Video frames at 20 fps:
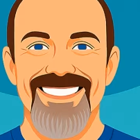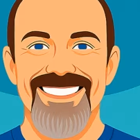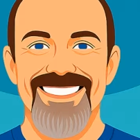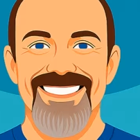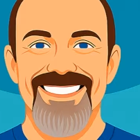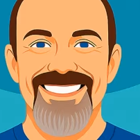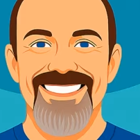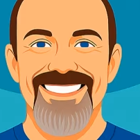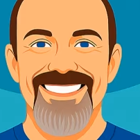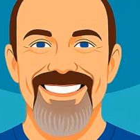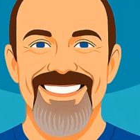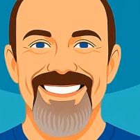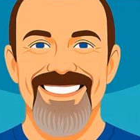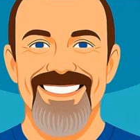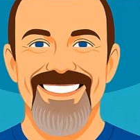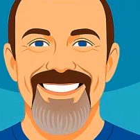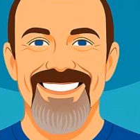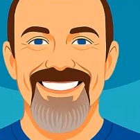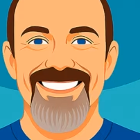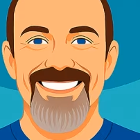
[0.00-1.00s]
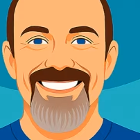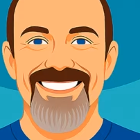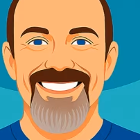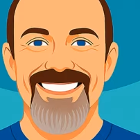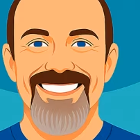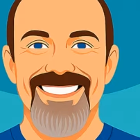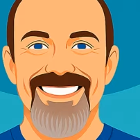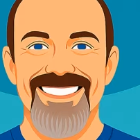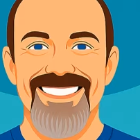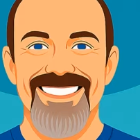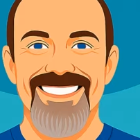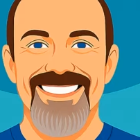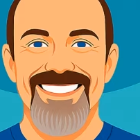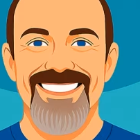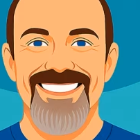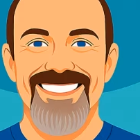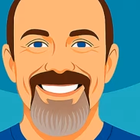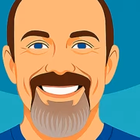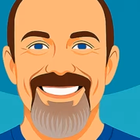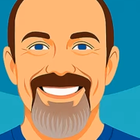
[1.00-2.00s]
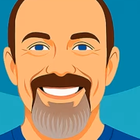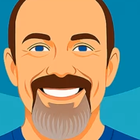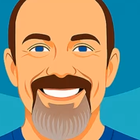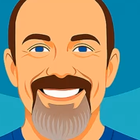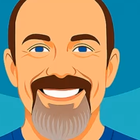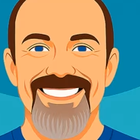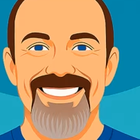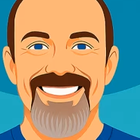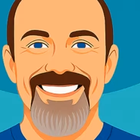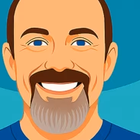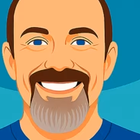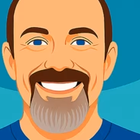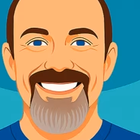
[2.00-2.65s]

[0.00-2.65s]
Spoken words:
or whether your stories are landing the way you think they are.